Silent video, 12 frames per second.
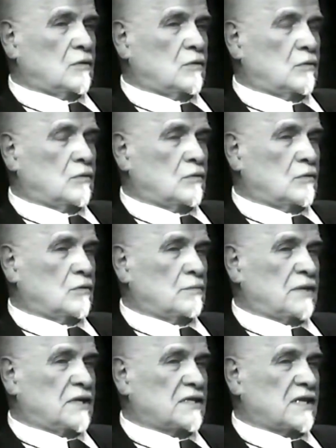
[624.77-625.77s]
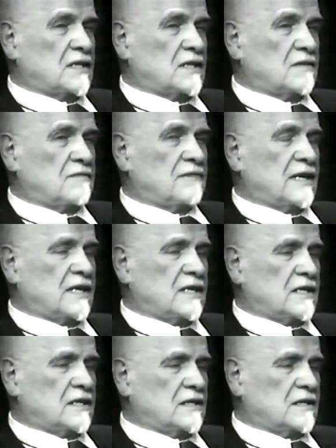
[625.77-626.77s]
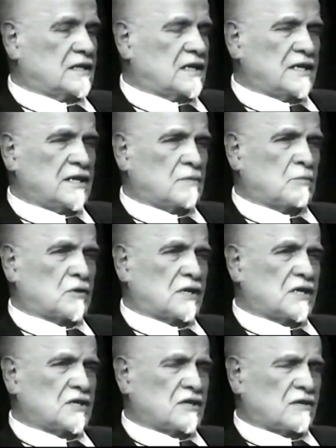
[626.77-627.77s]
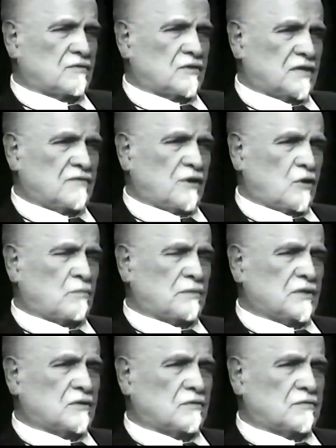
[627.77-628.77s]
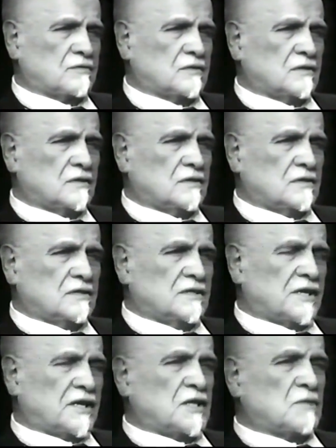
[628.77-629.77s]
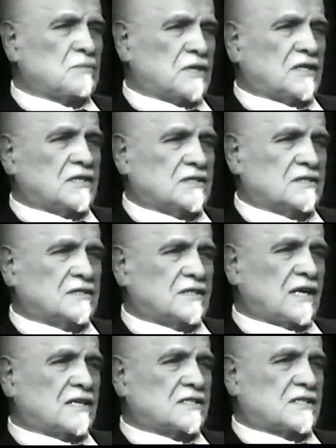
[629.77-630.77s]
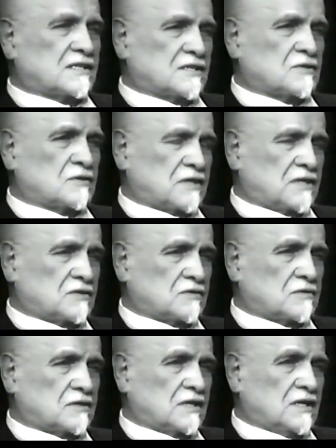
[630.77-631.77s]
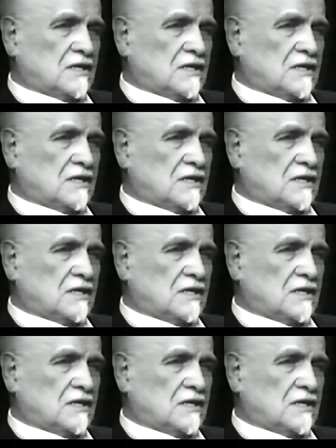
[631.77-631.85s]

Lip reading: who presented very clear potential for development of rhythmic dance and so on and so on.